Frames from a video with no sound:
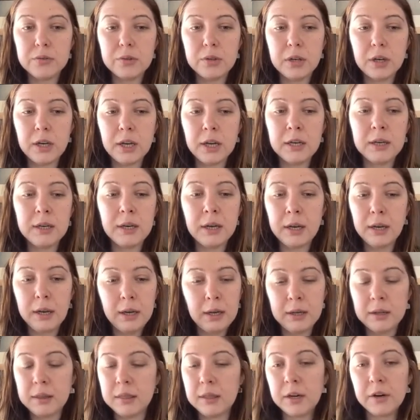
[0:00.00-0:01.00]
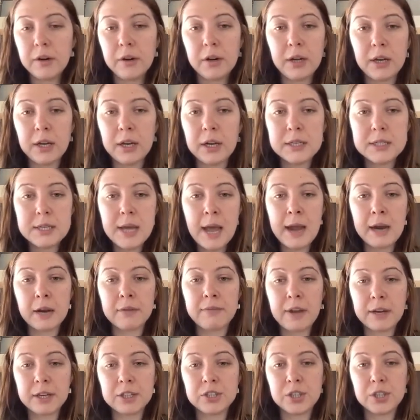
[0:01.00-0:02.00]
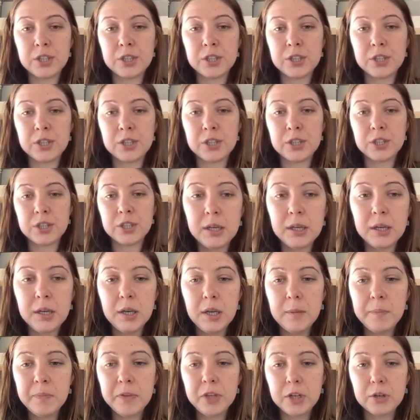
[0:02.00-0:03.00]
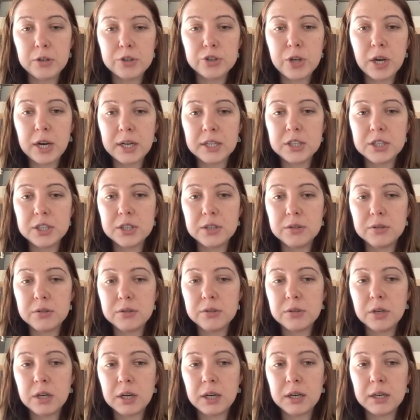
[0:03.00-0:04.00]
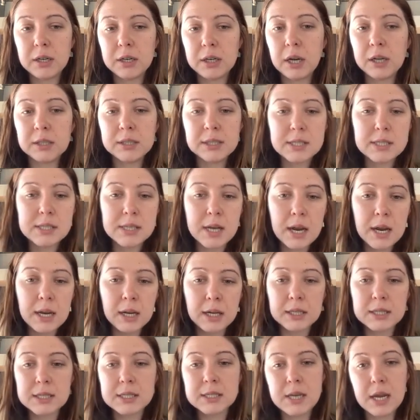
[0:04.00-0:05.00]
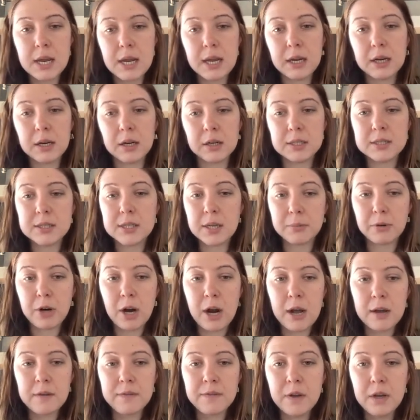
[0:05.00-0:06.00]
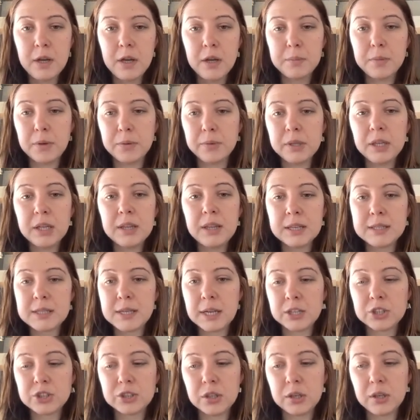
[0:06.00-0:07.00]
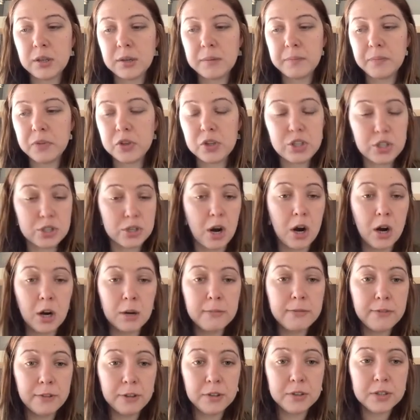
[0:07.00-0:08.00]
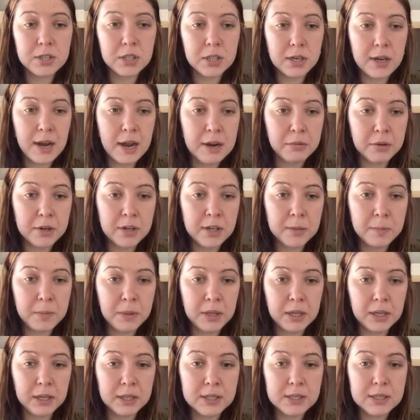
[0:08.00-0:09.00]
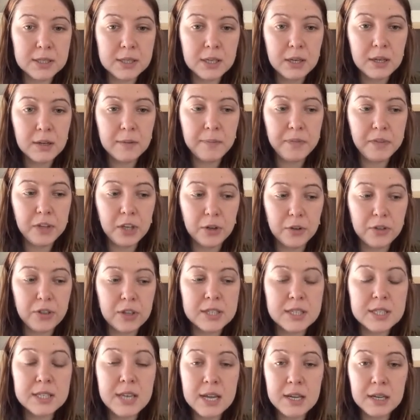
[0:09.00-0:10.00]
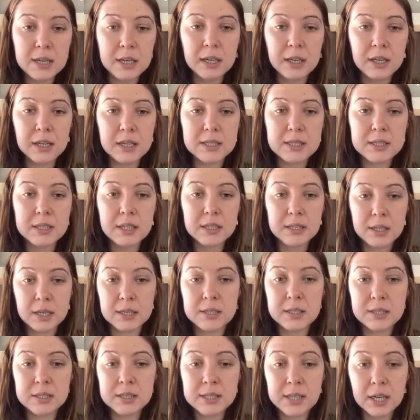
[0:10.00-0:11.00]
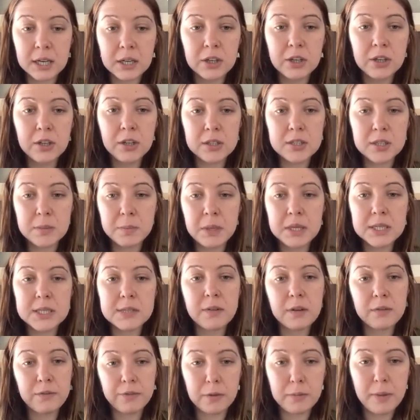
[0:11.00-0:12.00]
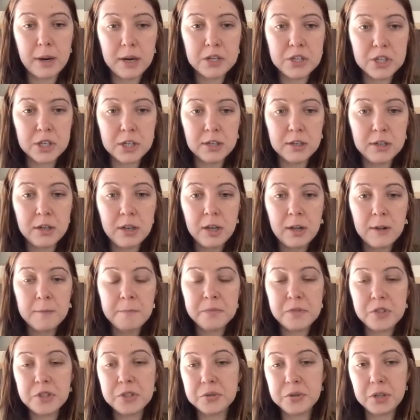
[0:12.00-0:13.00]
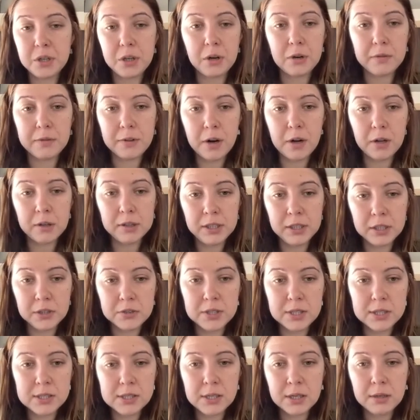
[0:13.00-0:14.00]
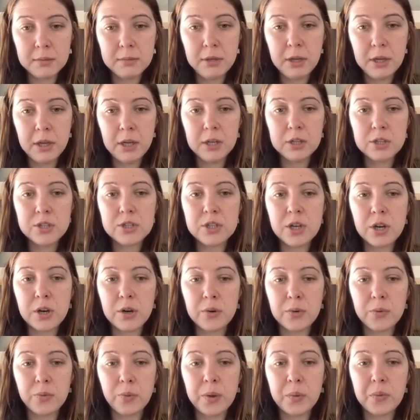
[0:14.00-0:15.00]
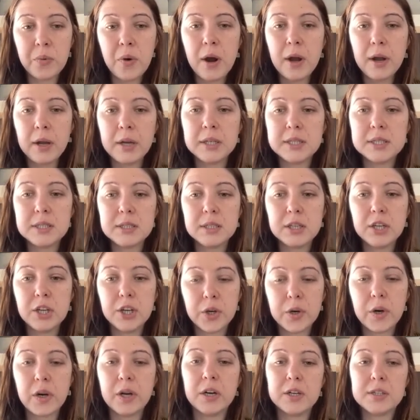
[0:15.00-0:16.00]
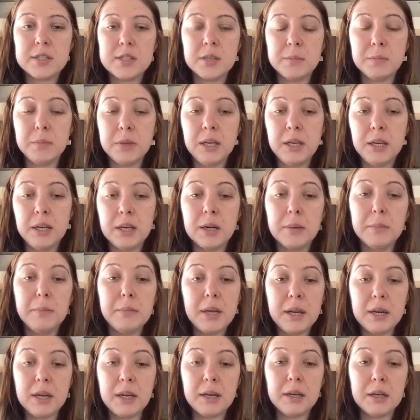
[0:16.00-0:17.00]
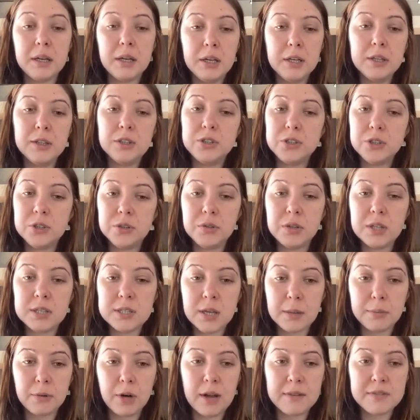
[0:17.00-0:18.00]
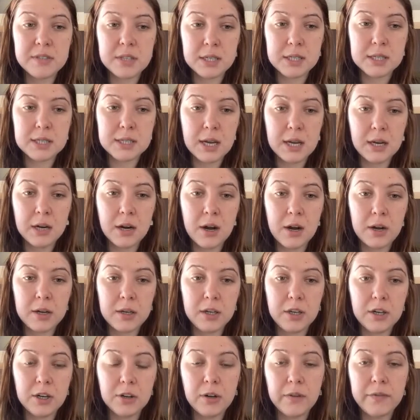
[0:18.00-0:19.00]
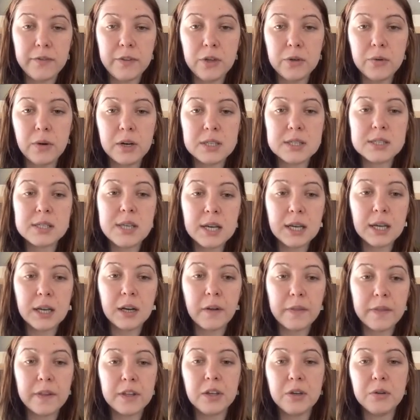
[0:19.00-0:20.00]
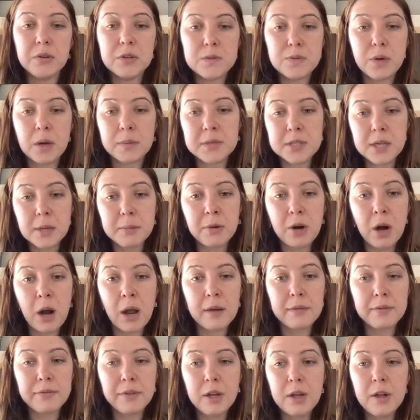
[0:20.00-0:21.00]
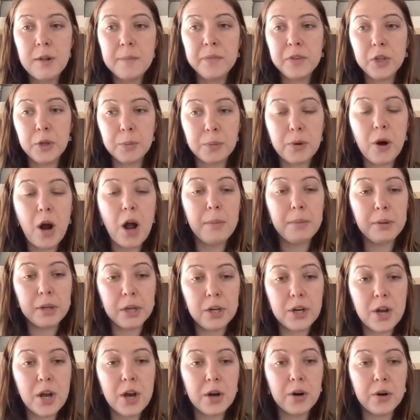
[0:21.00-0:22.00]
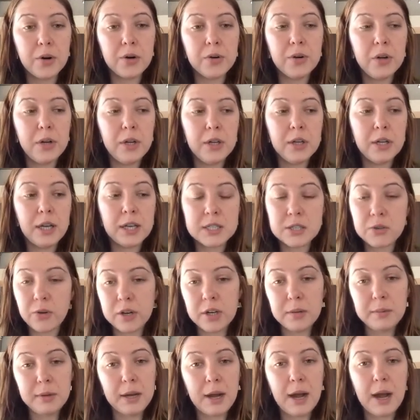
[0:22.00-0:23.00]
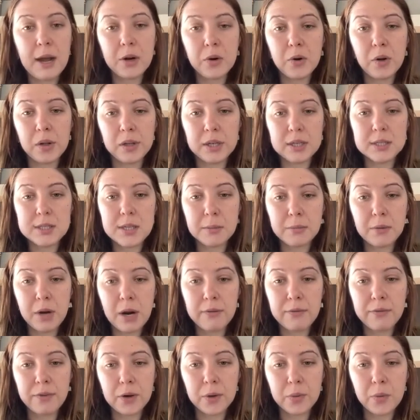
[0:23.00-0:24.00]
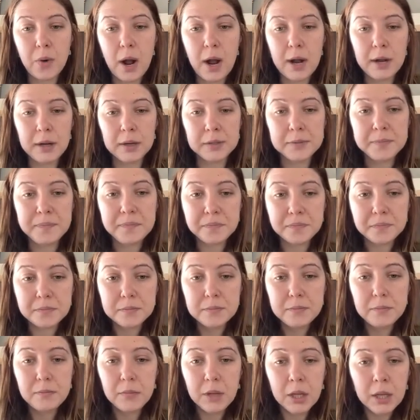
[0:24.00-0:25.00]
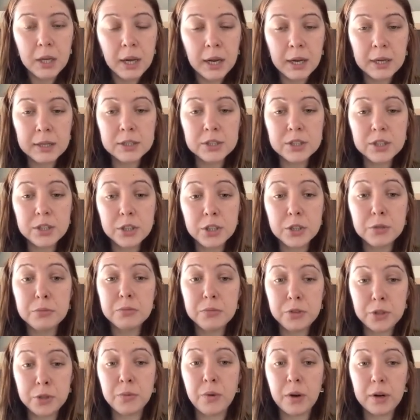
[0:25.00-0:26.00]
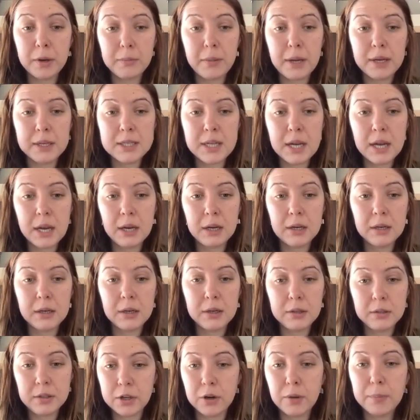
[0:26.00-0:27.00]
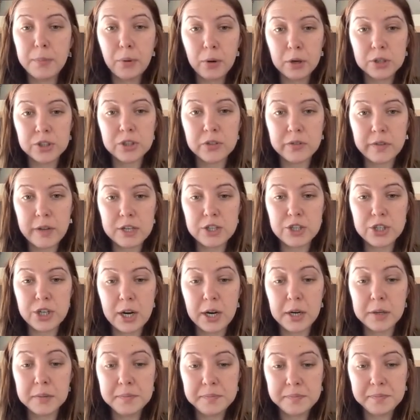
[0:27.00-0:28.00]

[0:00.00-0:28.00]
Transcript: in theory, an attack vector could be, you know, trying to unstake and stake on a subgraph, but really that's actually just harmful to the network because, you know, the staking is a signal, it's a piece of information to the overall ecosystem. So we want curators to be committed to the subgraphs they stake on. You know, if you are staking on the Uniswap subgraph, you probably know it's going to be a high quality subgraph for a while, and you want to maintain, you know, a portion of that share.